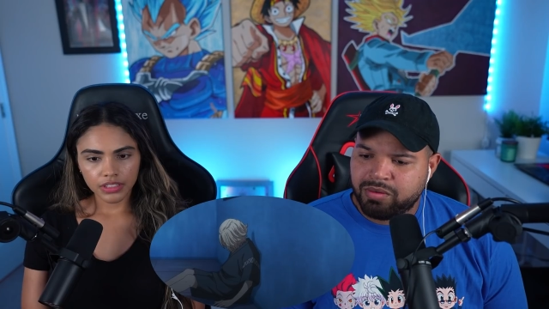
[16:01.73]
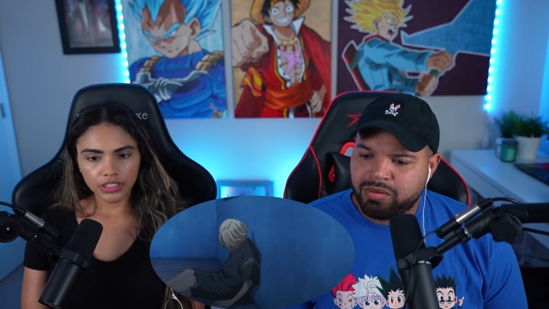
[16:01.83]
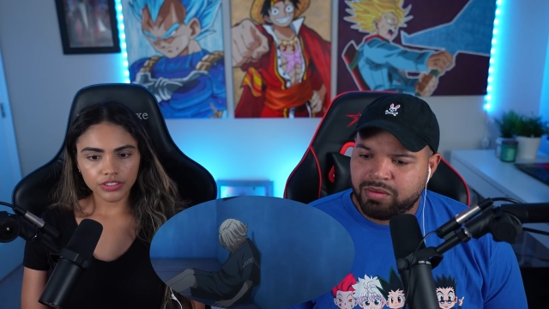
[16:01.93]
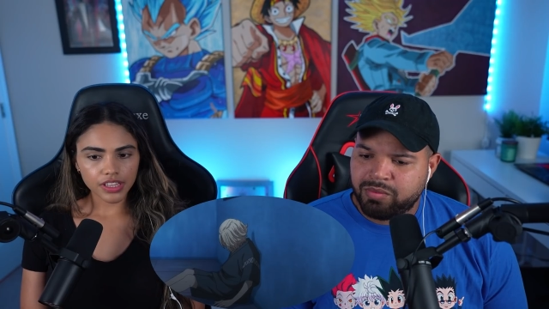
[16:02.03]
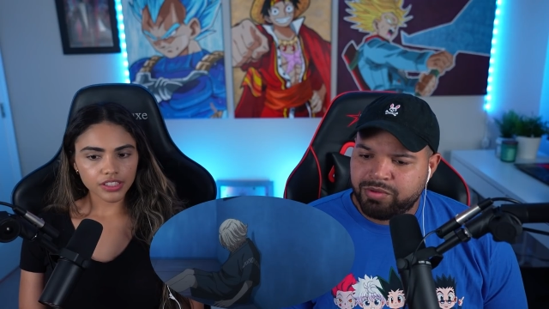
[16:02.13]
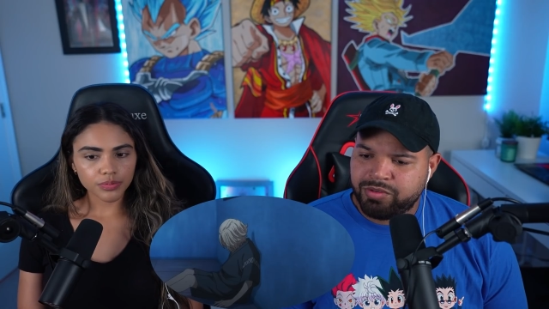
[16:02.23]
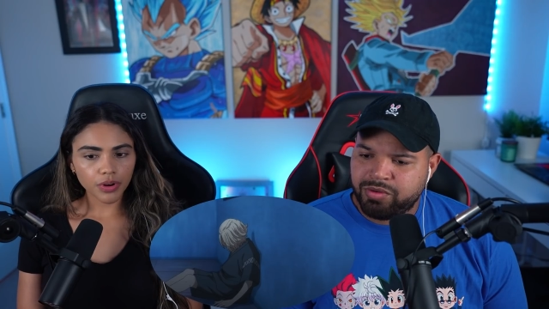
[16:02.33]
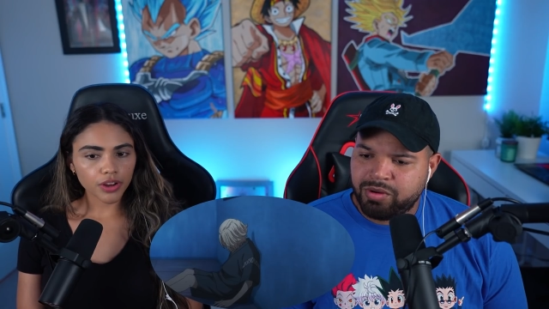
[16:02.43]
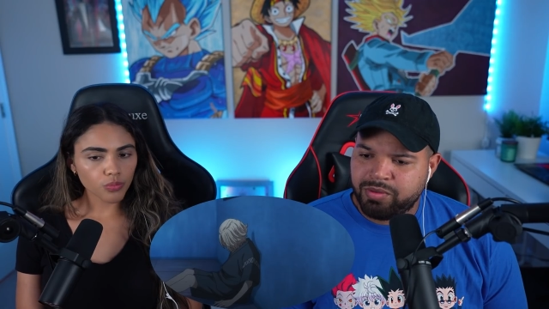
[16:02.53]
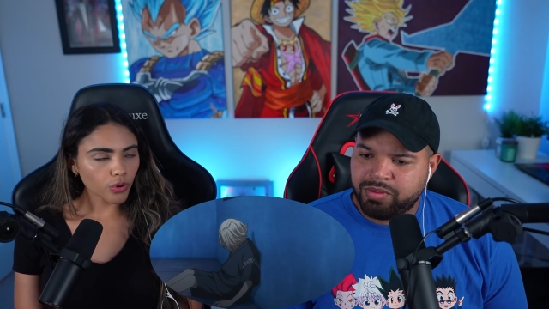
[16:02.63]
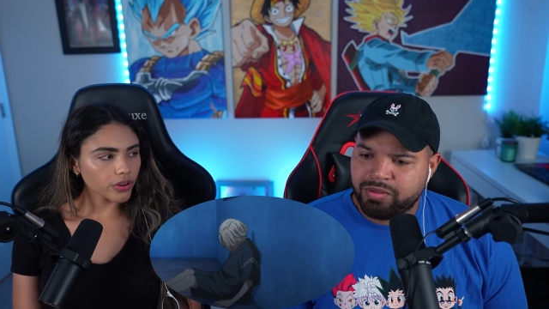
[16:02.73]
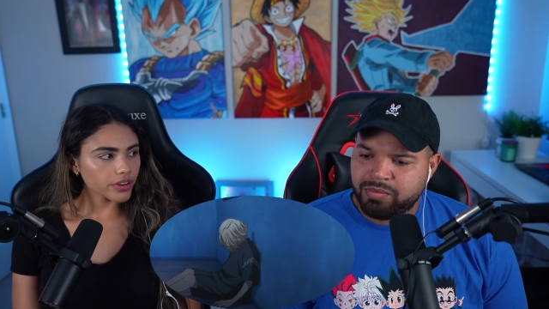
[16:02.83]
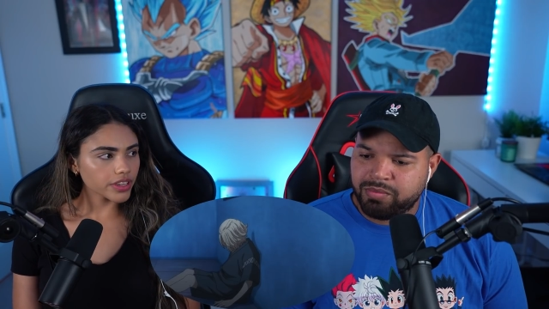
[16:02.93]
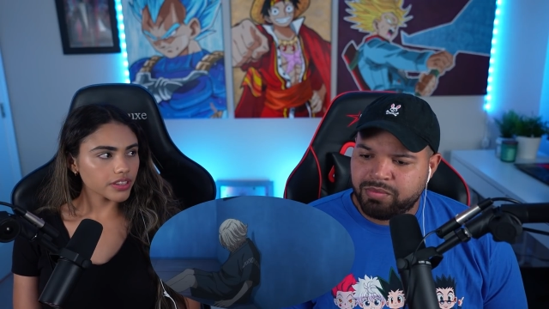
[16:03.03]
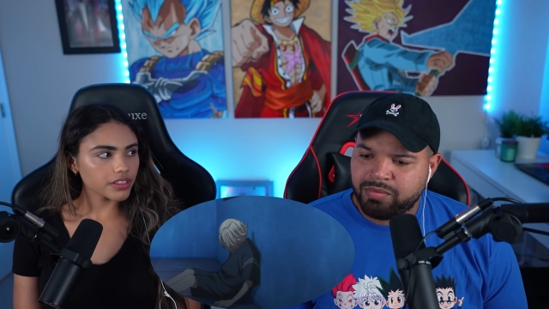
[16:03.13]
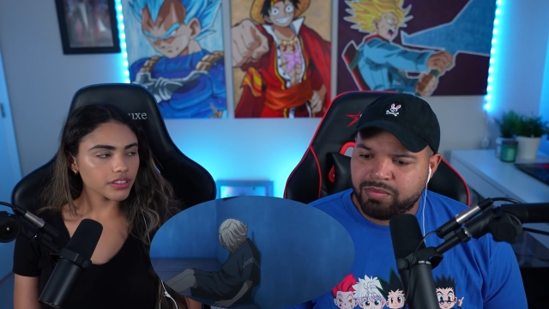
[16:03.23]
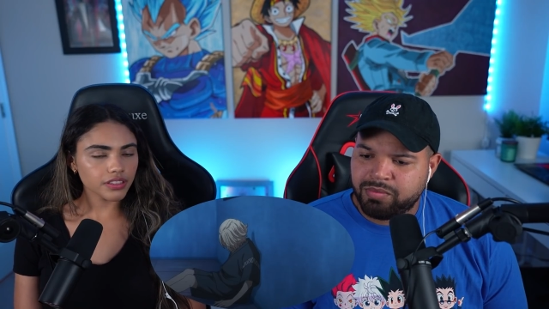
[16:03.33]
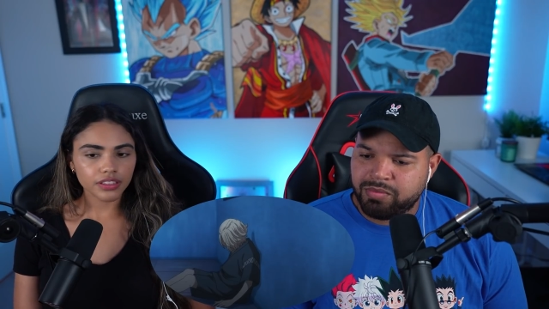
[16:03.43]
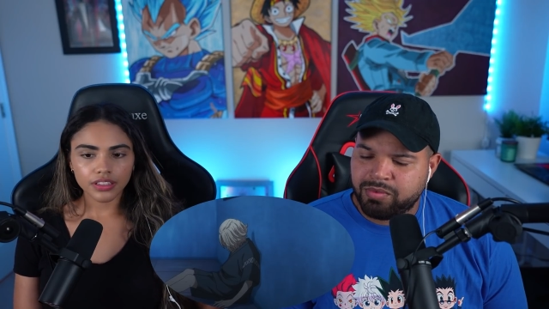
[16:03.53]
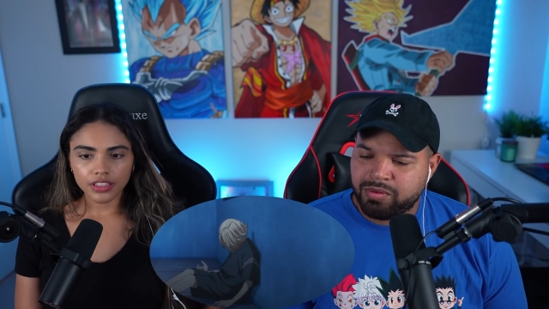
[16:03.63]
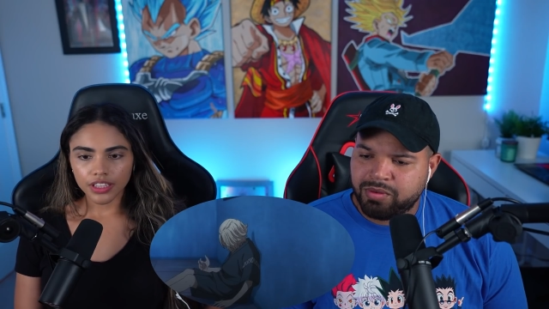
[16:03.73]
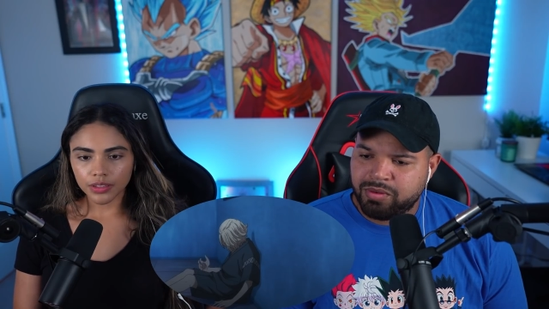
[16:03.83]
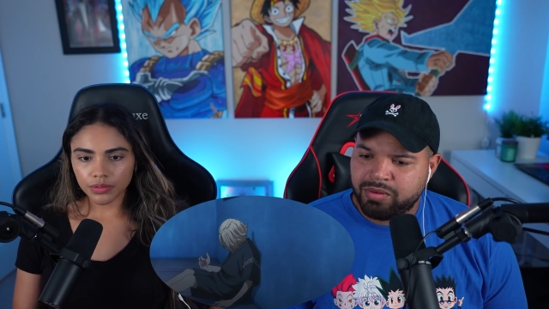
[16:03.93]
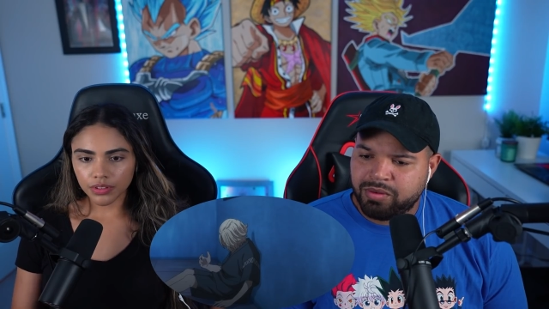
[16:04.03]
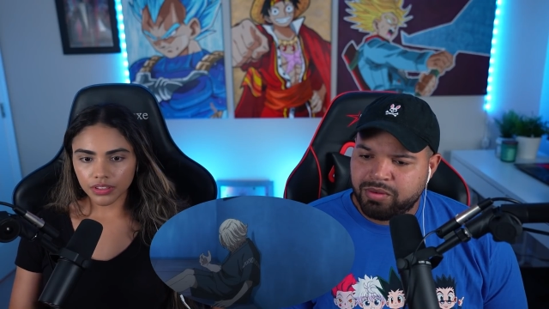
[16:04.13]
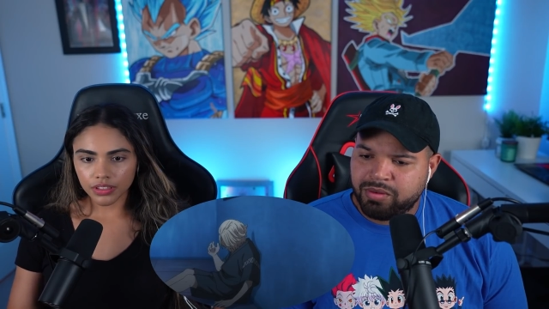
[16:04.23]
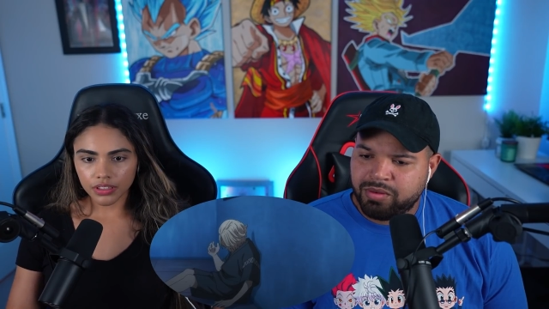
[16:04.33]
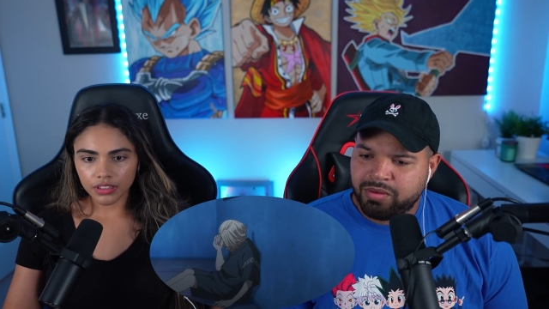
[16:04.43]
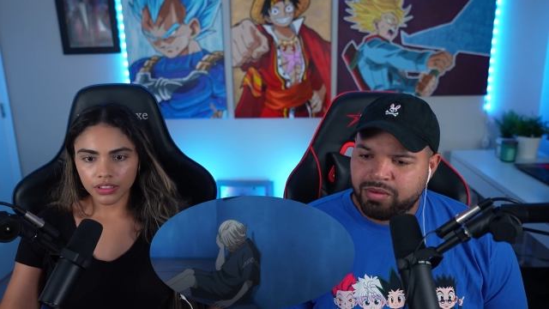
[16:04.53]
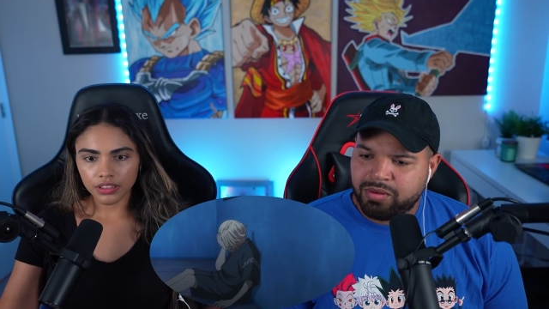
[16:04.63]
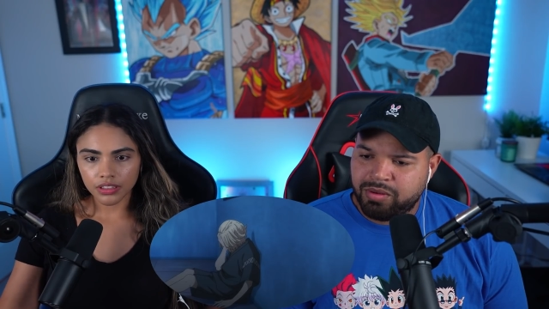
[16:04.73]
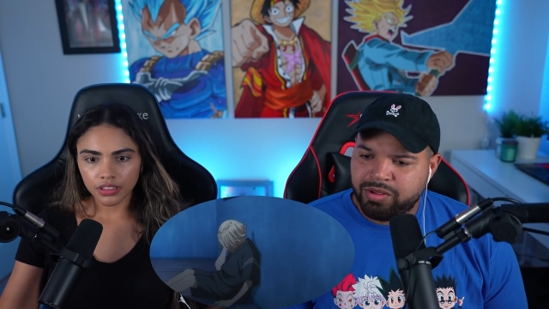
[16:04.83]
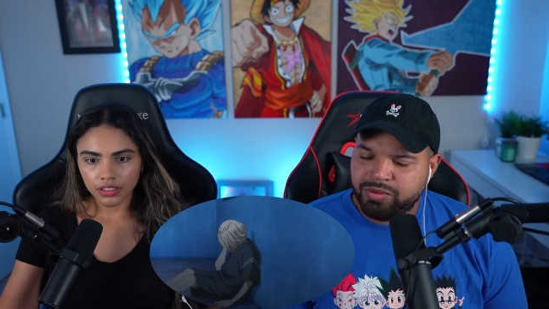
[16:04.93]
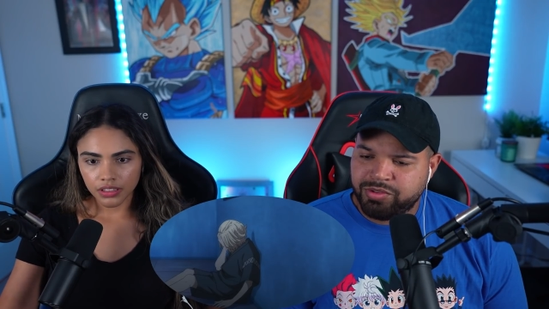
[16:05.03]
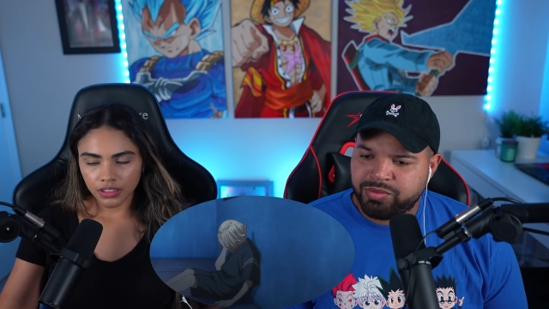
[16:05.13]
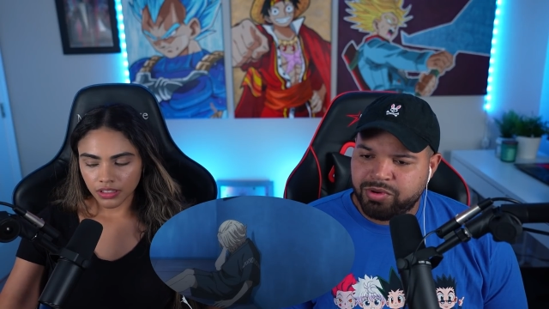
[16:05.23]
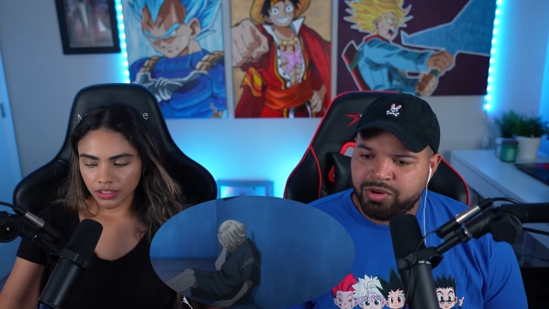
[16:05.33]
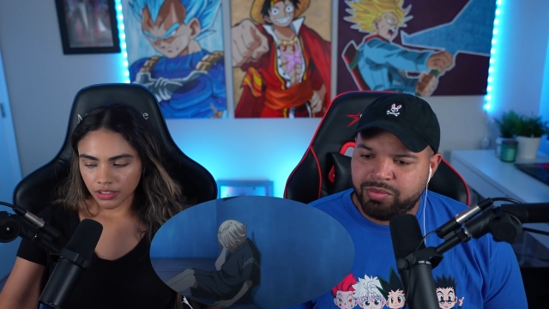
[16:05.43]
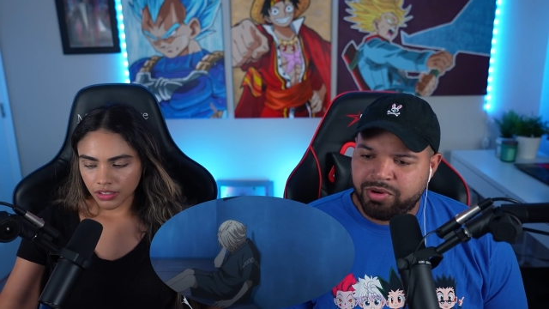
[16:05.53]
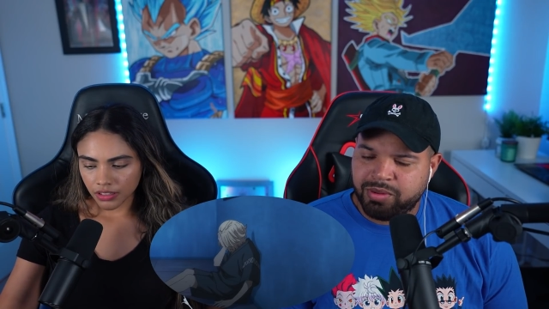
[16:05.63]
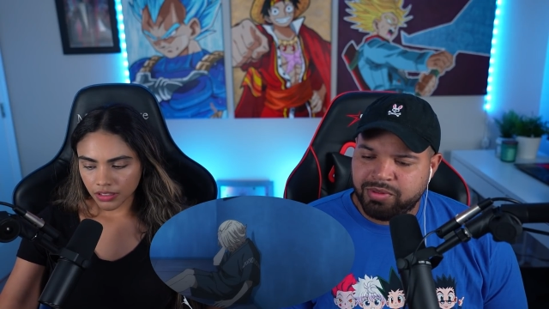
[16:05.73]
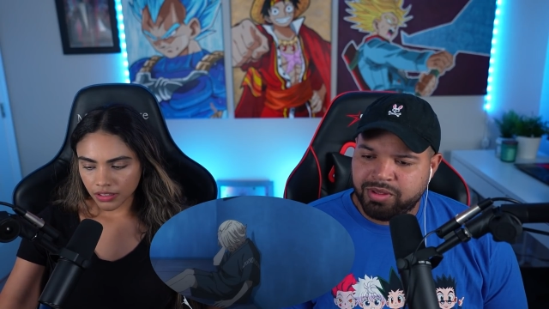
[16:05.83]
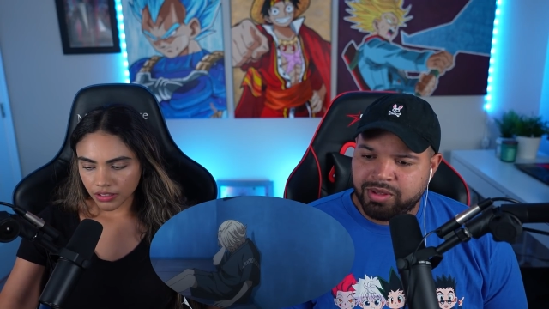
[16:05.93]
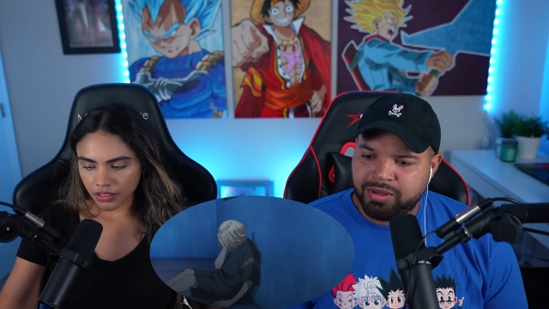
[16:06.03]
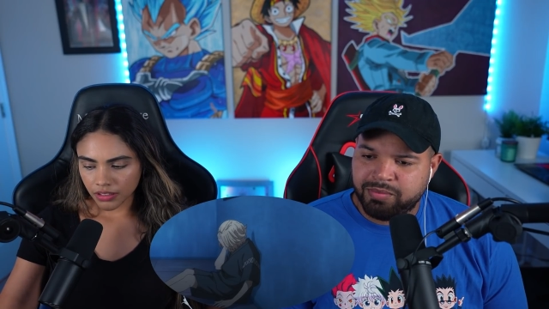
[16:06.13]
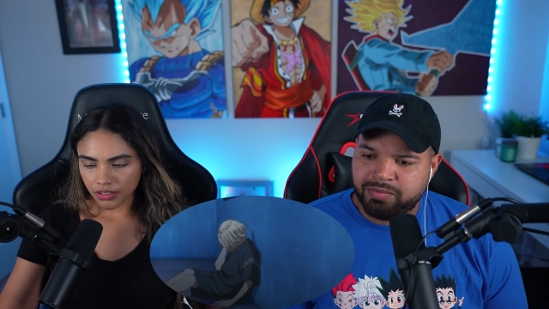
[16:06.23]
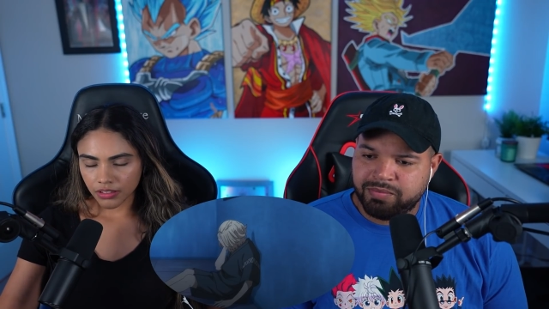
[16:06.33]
Speaker 1: He was actually probably worried. Him?
Speaker 2: Oh, he was worried, probably, yeah.